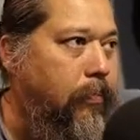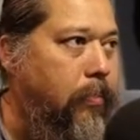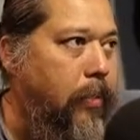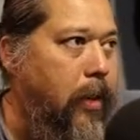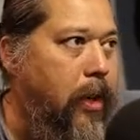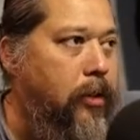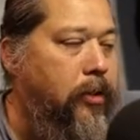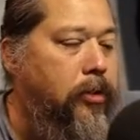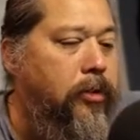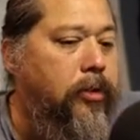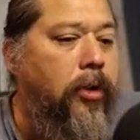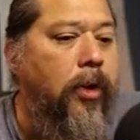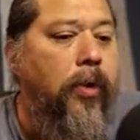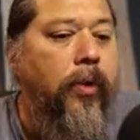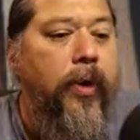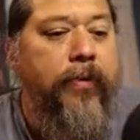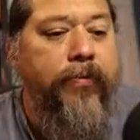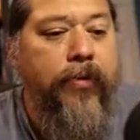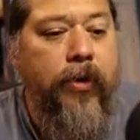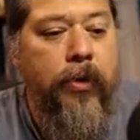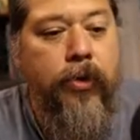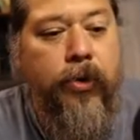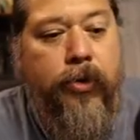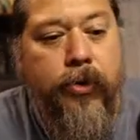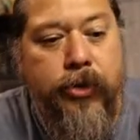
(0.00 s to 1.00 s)
So if you're
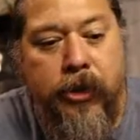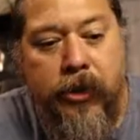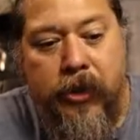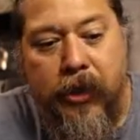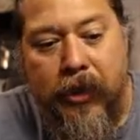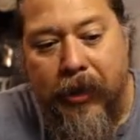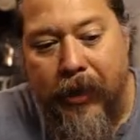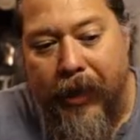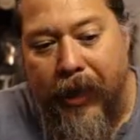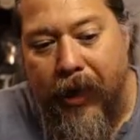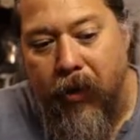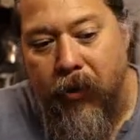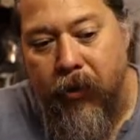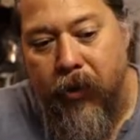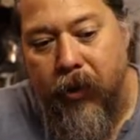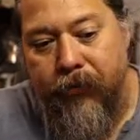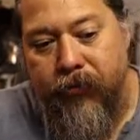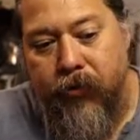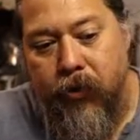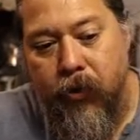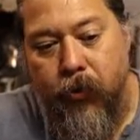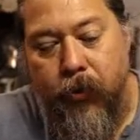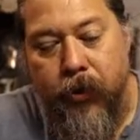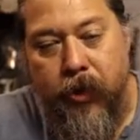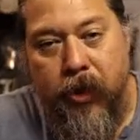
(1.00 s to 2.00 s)
using the Cloud
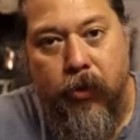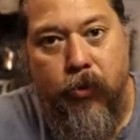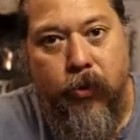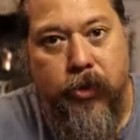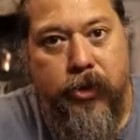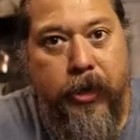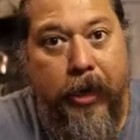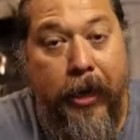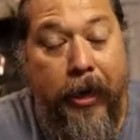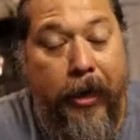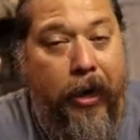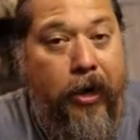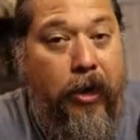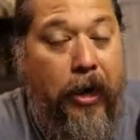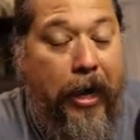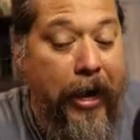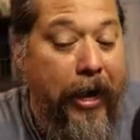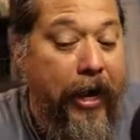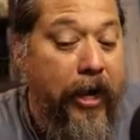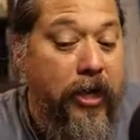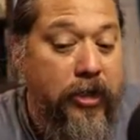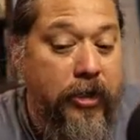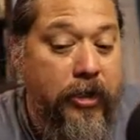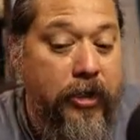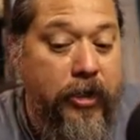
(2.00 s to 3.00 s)
Lifter with it, which I
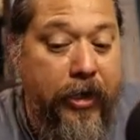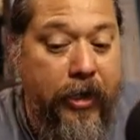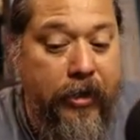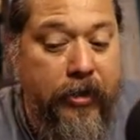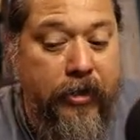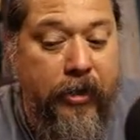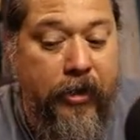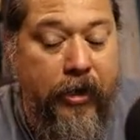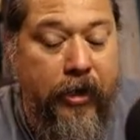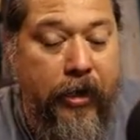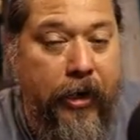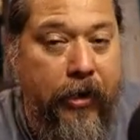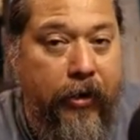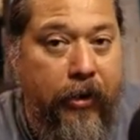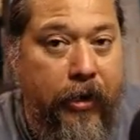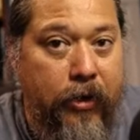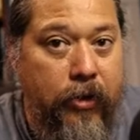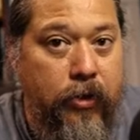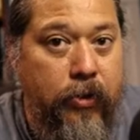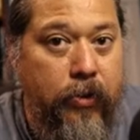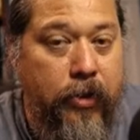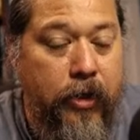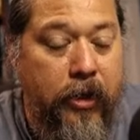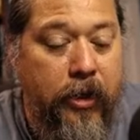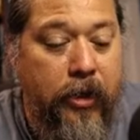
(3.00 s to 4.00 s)
actually tested it out, and I do
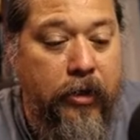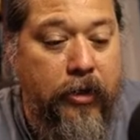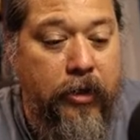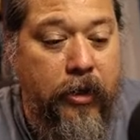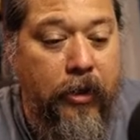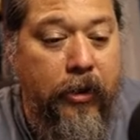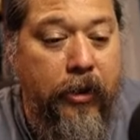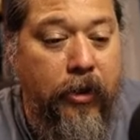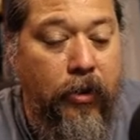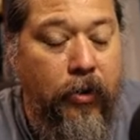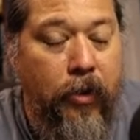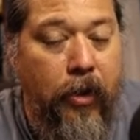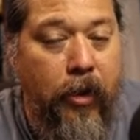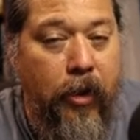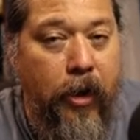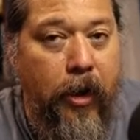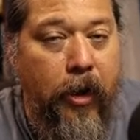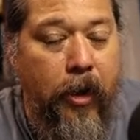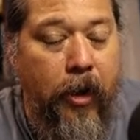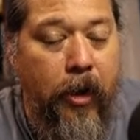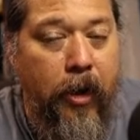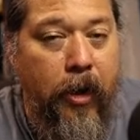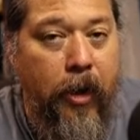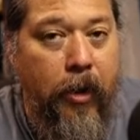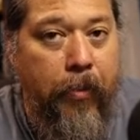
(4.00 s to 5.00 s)
think it's a little
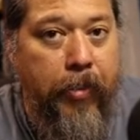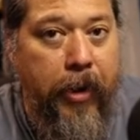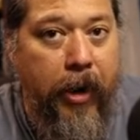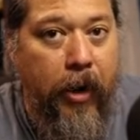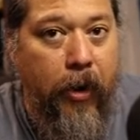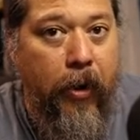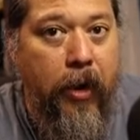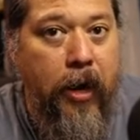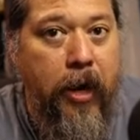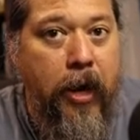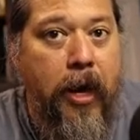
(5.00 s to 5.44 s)
better.